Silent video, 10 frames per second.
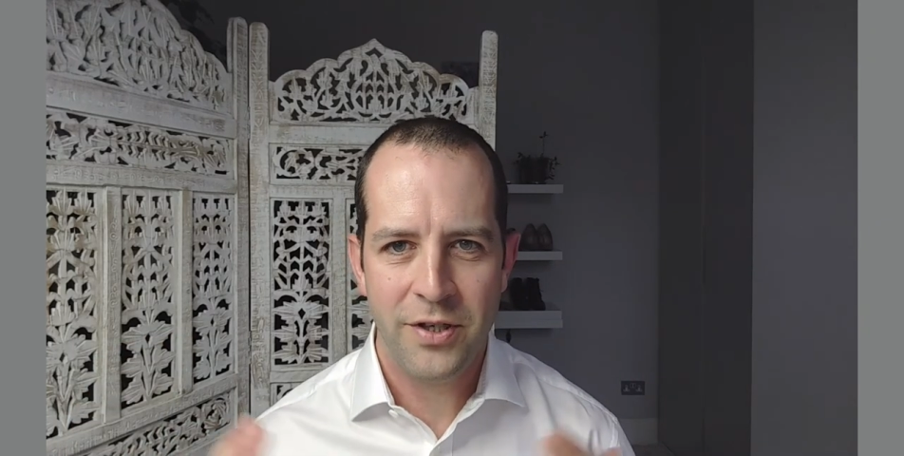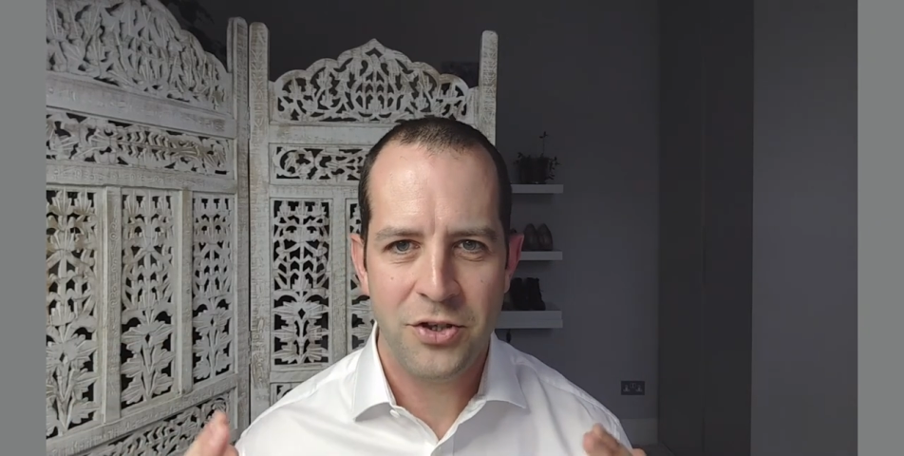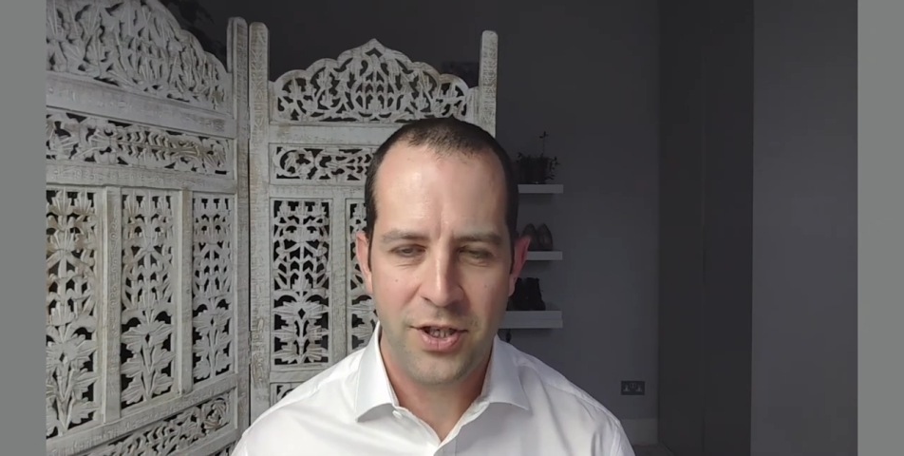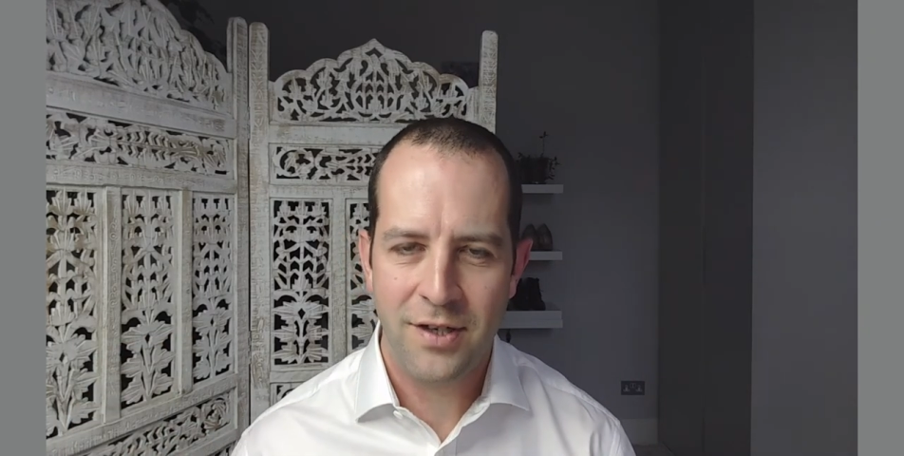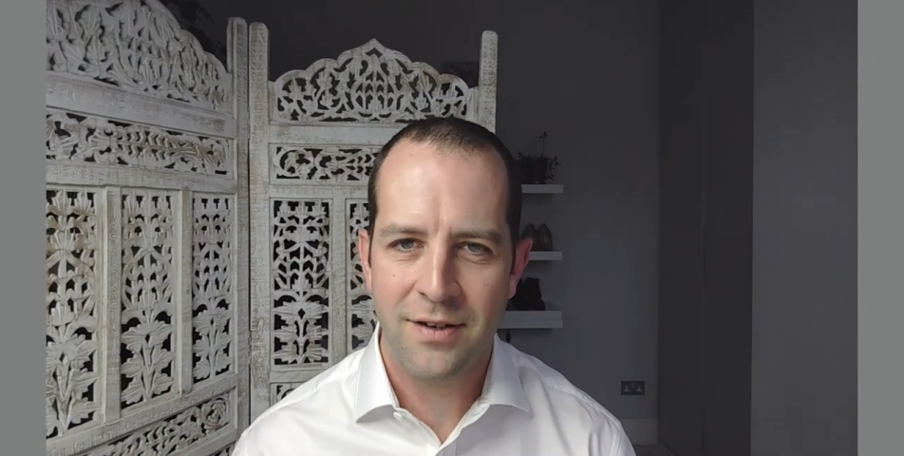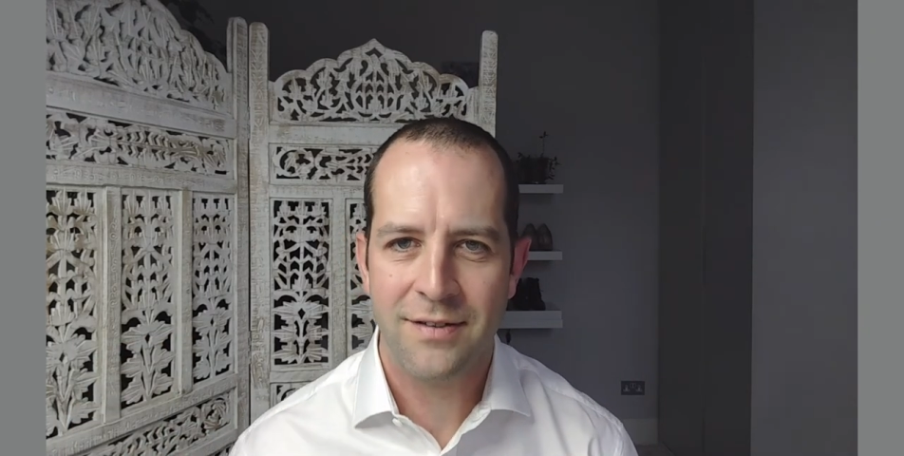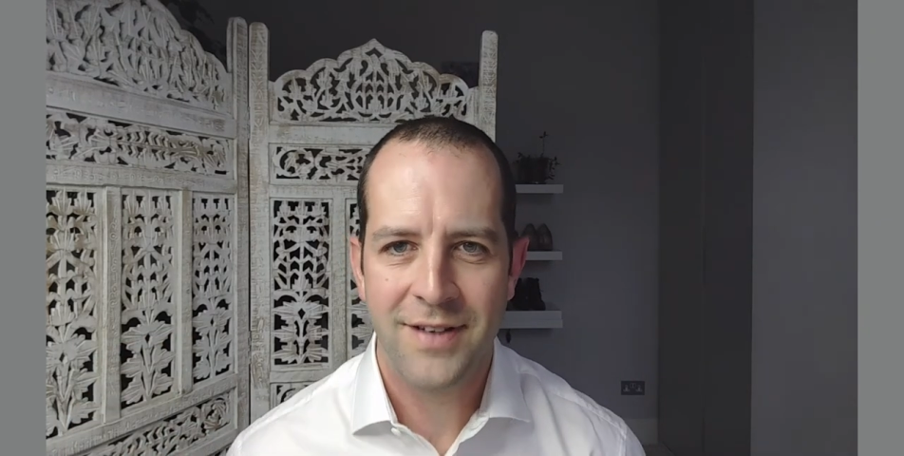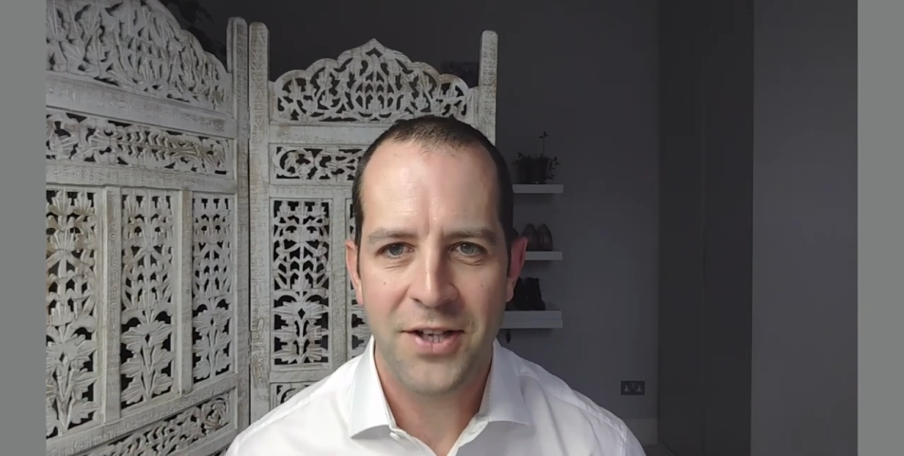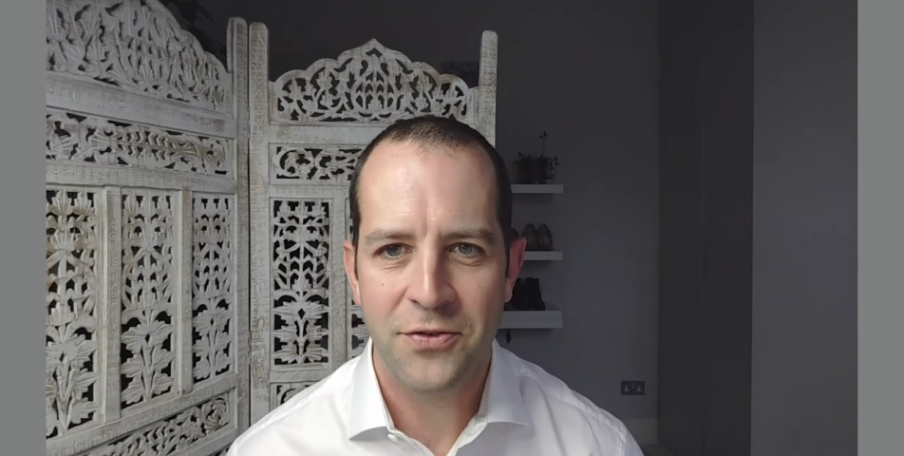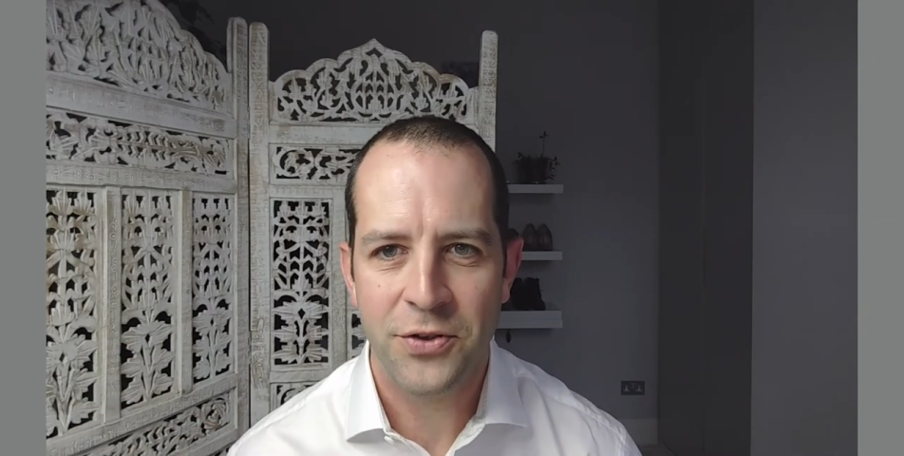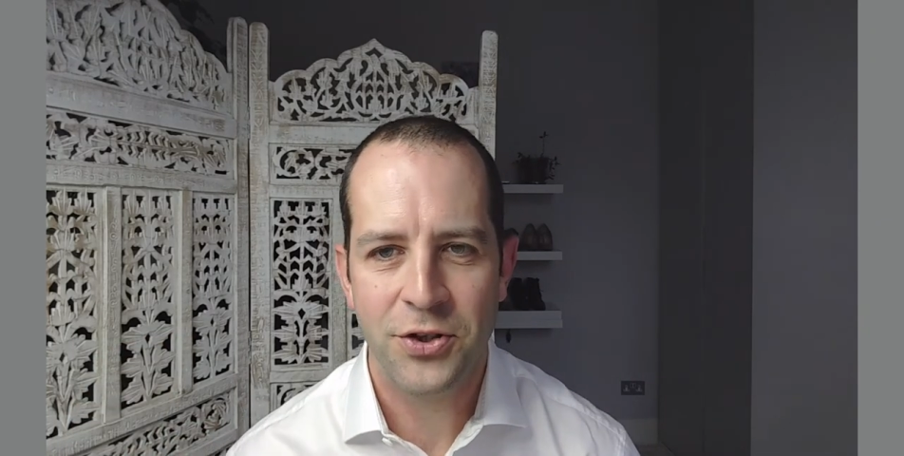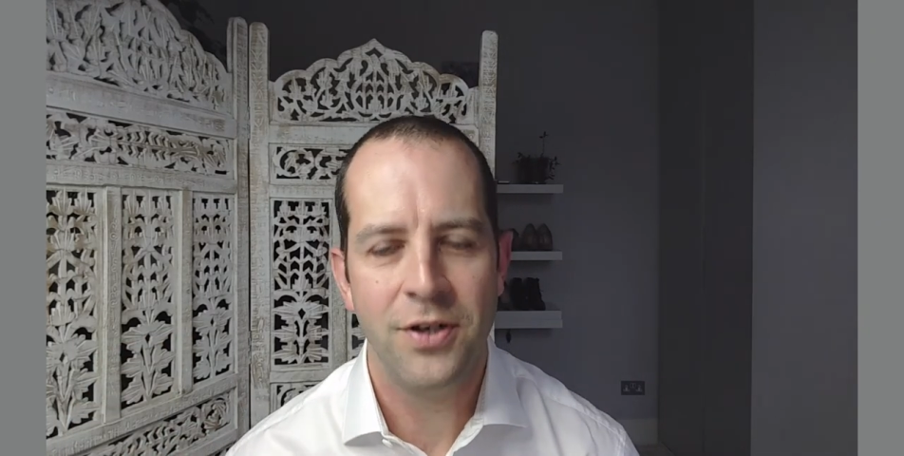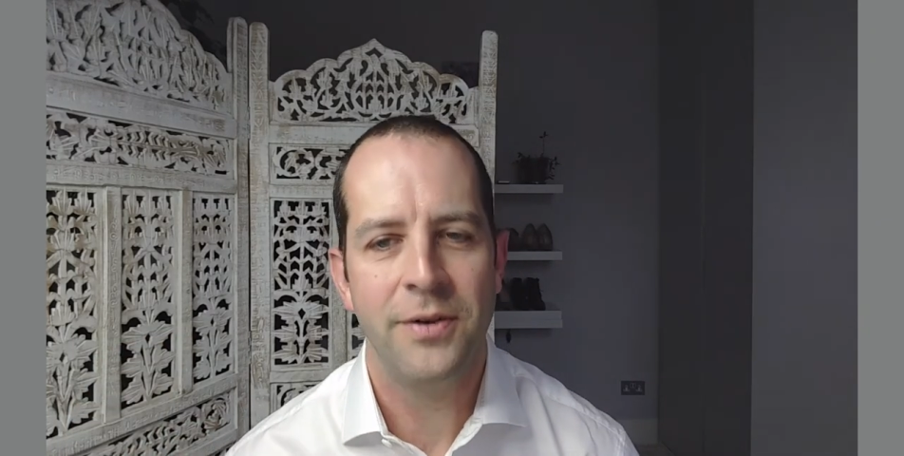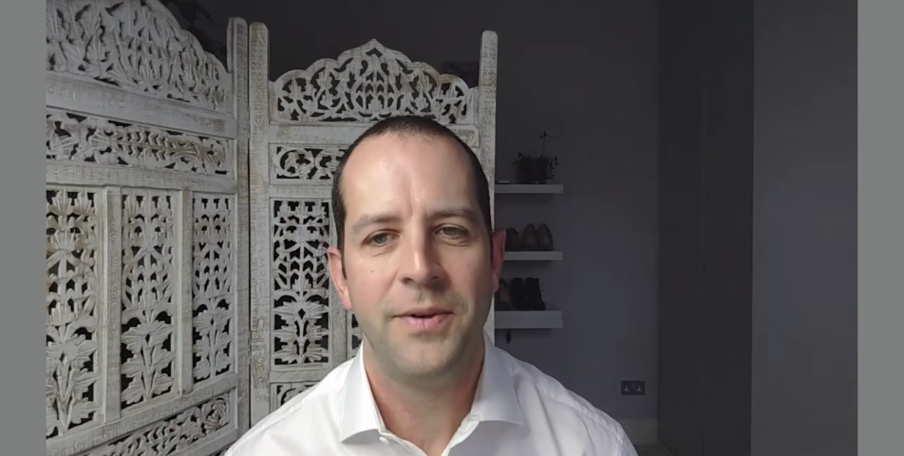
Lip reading: cheer, that's for sure.